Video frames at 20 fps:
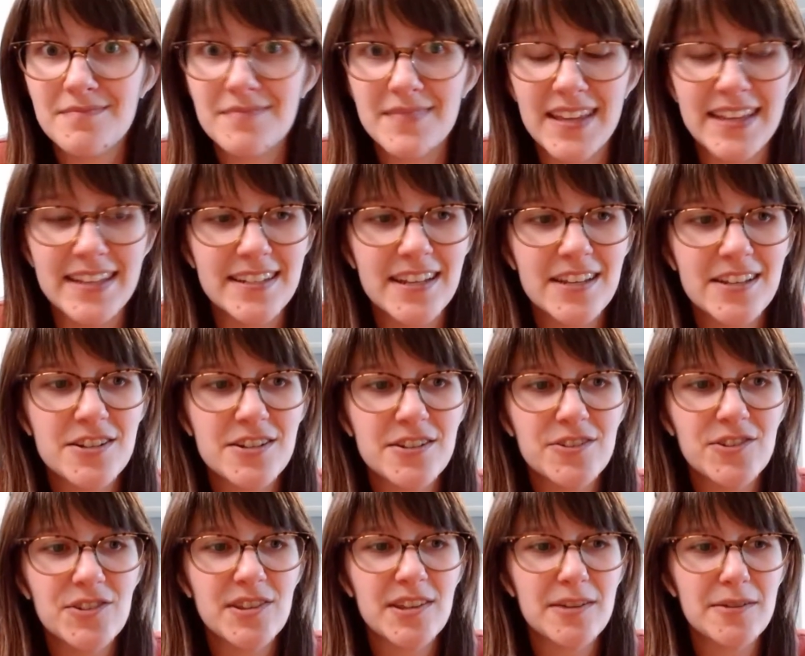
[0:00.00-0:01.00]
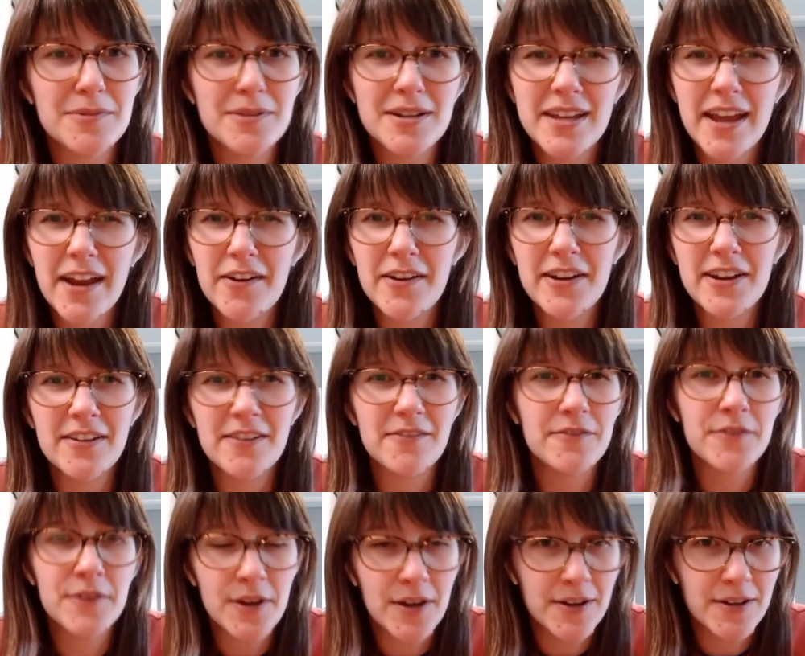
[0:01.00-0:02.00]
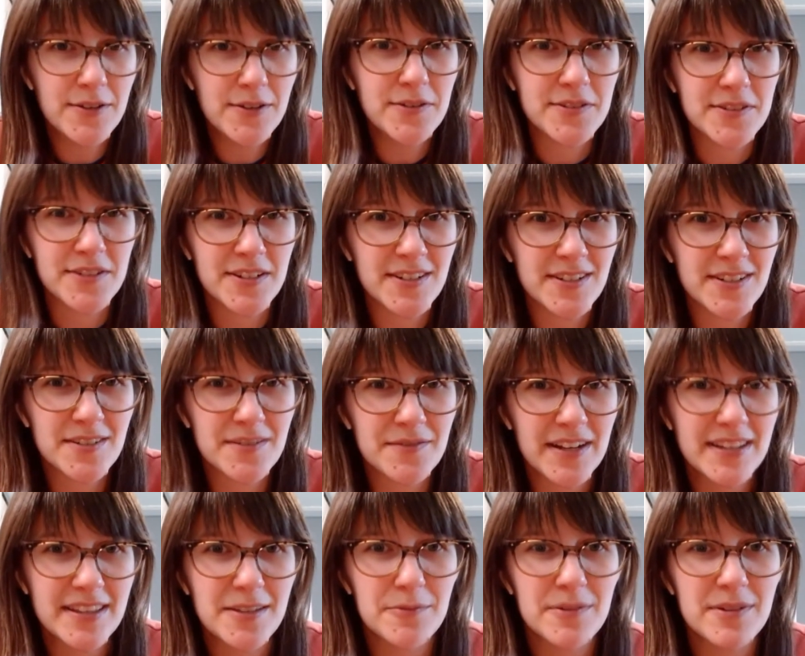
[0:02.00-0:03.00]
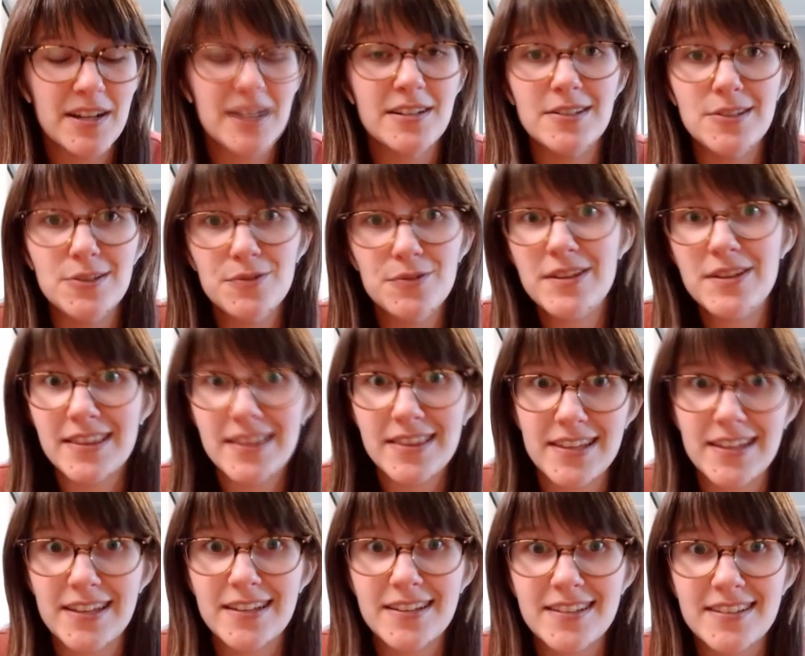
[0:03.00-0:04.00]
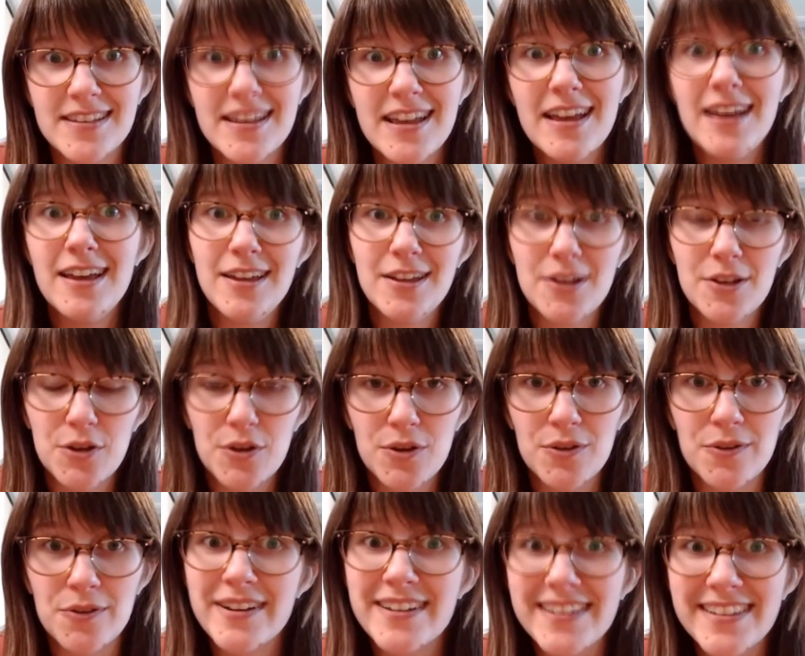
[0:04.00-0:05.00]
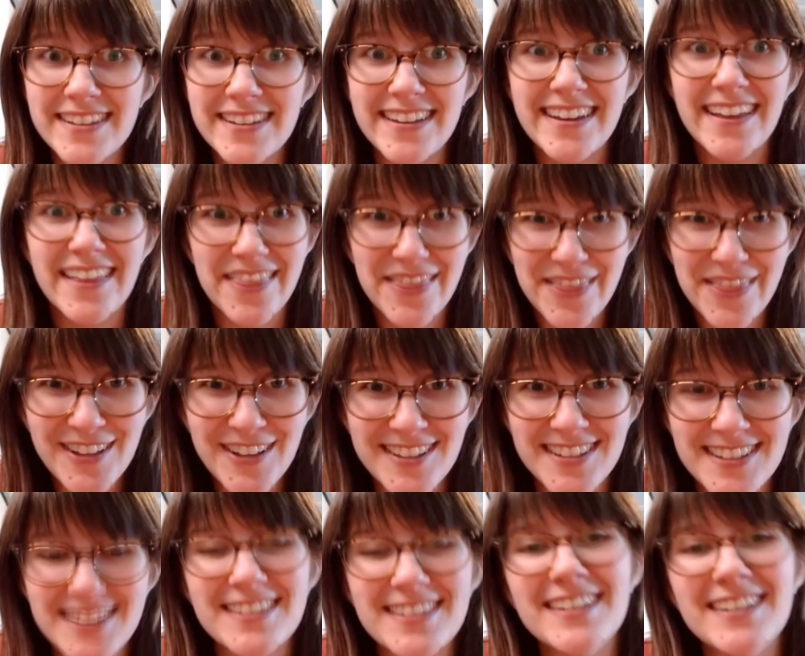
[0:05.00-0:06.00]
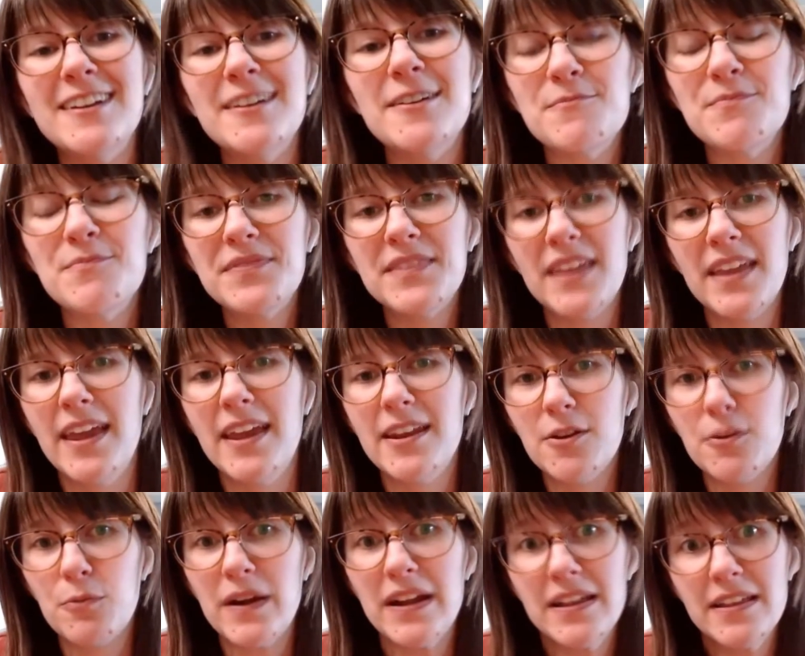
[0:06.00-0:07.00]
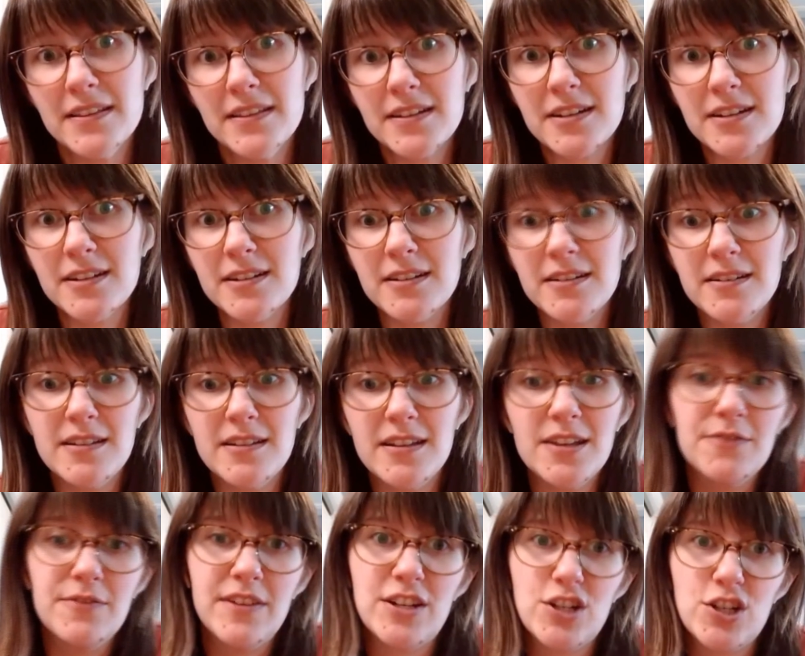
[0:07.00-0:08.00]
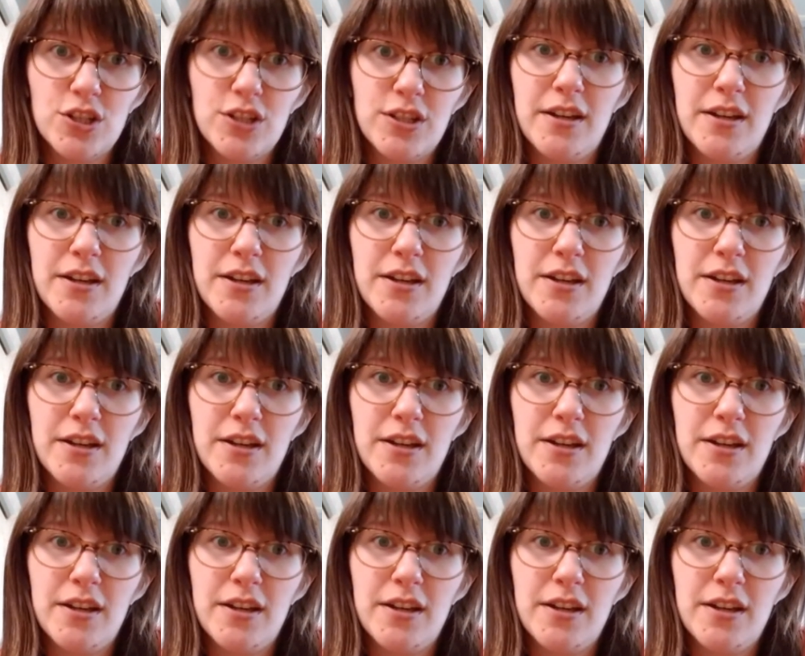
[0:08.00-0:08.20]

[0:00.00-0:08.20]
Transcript: intentional, that we're caring for our users, right? That we're not doing things quickly and thoughtlessly in a way that could eventually